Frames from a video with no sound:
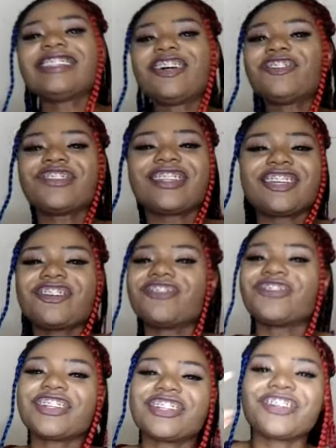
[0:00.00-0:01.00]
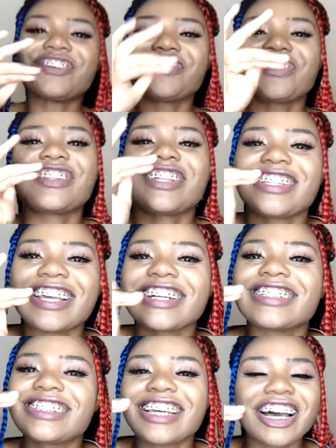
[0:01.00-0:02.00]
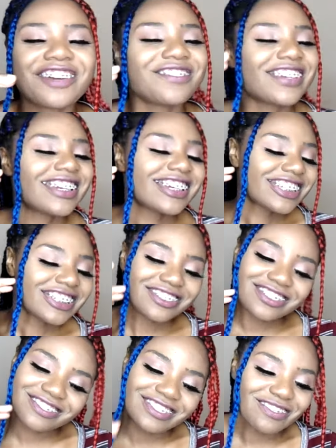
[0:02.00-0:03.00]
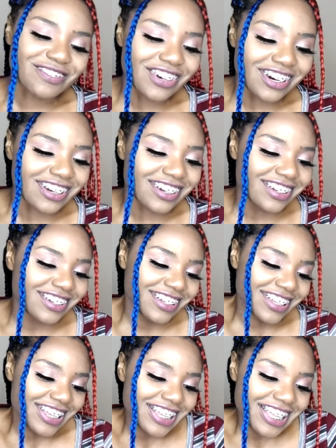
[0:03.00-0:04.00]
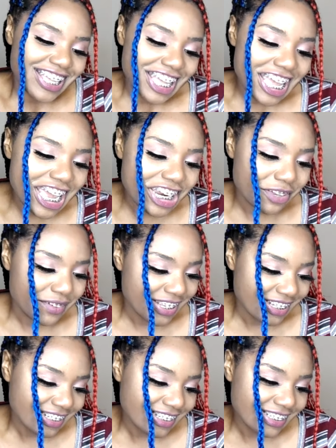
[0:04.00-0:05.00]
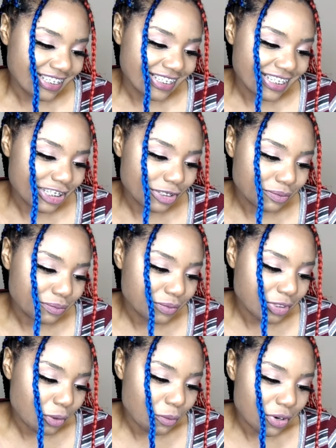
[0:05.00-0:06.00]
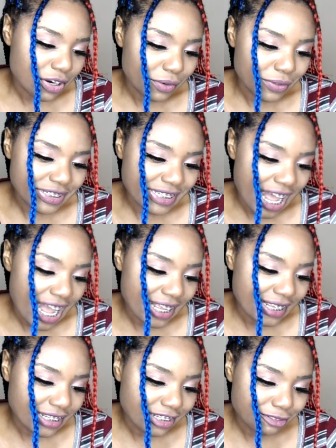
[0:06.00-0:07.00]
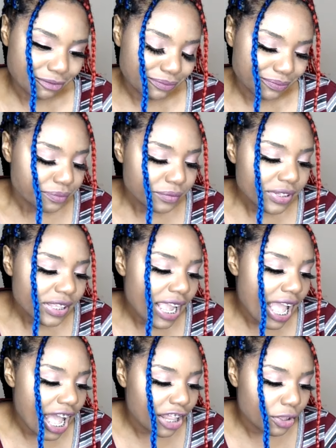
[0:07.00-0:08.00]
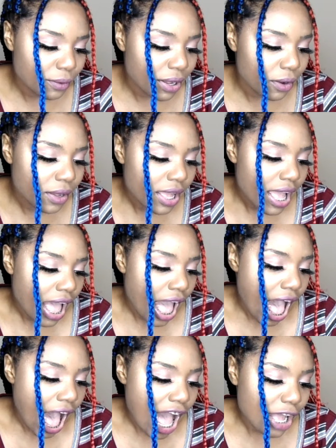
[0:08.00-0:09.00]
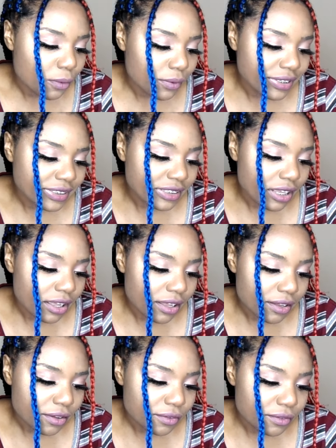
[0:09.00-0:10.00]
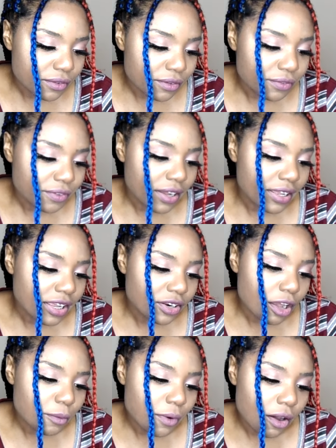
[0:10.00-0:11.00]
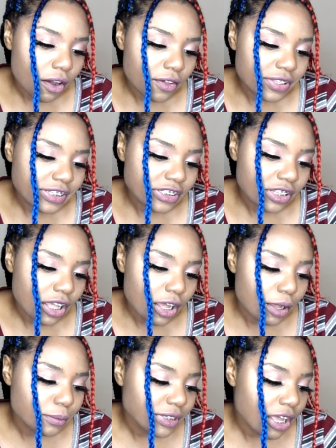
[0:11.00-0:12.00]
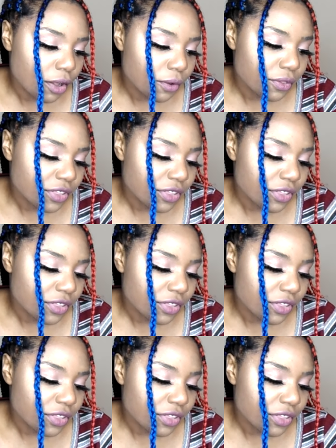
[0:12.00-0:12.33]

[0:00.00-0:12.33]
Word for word: definitely a video for the next time because bruh. Anyways, where was I? LOL. I was fucking up all these clubs out